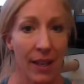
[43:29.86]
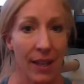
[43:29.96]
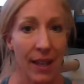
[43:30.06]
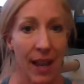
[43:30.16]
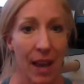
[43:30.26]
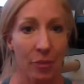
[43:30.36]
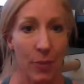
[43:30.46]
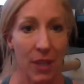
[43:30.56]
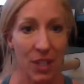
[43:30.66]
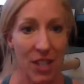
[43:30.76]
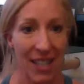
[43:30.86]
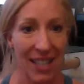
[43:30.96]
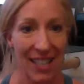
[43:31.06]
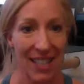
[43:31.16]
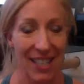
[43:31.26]
half pigeon.
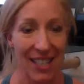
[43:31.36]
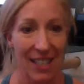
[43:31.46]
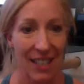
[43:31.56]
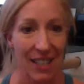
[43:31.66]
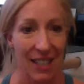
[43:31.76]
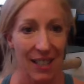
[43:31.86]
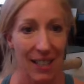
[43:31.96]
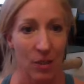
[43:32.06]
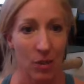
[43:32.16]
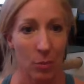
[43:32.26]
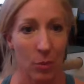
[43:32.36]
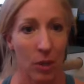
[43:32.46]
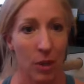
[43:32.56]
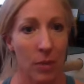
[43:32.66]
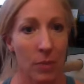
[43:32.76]
You can put
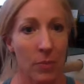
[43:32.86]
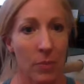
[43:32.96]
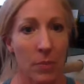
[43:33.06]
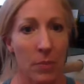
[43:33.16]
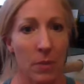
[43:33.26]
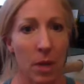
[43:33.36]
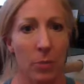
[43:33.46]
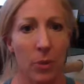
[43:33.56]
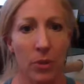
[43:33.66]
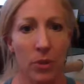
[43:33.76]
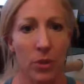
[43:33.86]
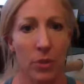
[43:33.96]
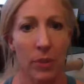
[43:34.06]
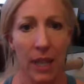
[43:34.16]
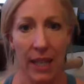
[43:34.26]
a bolster,
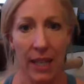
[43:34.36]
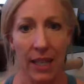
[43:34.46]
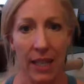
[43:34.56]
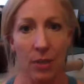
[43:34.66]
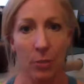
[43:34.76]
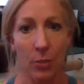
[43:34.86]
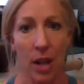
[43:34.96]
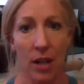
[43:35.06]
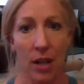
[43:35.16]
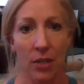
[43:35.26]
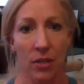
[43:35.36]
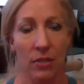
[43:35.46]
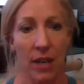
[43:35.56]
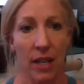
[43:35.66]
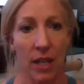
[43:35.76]
a blanket, a block under the
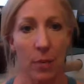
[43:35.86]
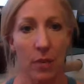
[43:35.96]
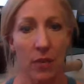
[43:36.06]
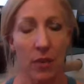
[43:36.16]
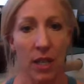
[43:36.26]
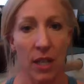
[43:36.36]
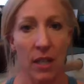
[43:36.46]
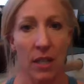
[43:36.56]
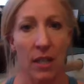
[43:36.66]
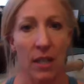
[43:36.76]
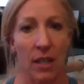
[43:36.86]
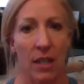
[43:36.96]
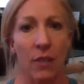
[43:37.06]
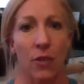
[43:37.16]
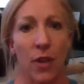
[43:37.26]
right hip if you need.
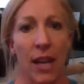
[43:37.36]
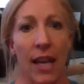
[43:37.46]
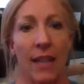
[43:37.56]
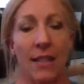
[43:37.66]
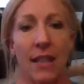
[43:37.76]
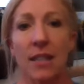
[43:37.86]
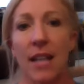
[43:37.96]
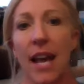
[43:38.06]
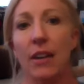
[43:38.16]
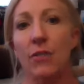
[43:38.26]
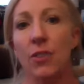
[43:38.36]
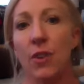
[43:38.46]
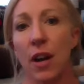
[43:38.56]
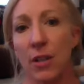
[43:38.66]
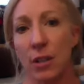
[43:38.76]
If your hands get tired, if you're
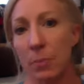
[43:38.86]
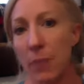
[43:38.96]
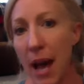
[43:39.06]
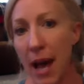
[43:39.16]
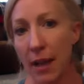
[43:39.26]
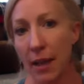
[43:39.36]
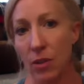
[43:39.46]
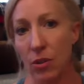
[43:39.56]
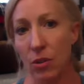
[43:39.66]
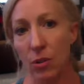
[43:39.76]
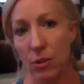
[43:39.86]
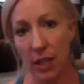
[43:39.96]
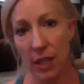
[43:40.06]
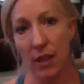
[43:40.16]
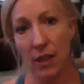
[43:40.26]
on your back and you're
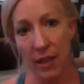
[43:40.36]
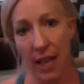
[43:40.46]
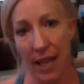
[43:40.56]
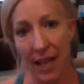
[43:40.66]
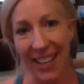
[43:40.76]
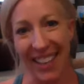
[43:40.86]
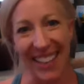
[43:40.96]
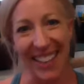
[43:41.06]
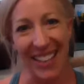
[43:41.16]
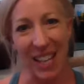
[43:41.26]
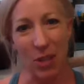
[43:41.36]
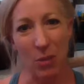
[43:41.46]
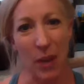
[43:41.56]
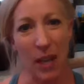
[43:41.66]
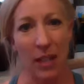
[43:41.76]
holding the leg, yeah, you
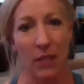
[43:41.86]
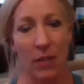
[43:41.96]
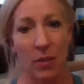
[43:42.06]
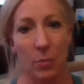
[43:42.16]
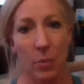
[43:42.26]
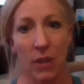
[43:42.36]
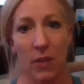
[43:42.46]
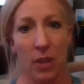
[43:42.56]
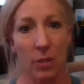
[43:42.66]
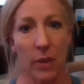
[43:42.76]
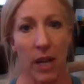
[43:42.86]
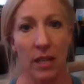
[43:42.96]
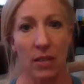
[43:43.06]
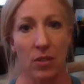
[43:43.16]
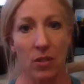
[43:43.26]
might even pivot your
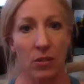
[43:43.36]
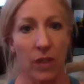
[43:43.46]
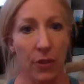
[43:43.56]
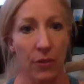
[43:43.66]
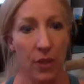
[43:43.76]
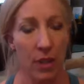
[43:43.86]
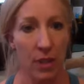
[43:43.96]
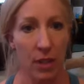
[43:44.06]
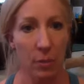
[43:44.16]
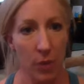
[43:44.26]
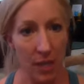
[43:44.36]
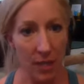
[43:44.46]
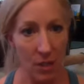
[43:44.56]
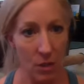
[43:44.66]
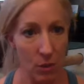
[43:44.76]
body so your left foot can press
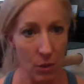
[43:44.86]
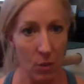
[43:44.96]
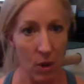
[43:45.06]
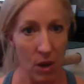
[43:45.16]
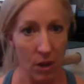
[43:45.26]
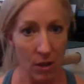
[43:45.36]
into a wall.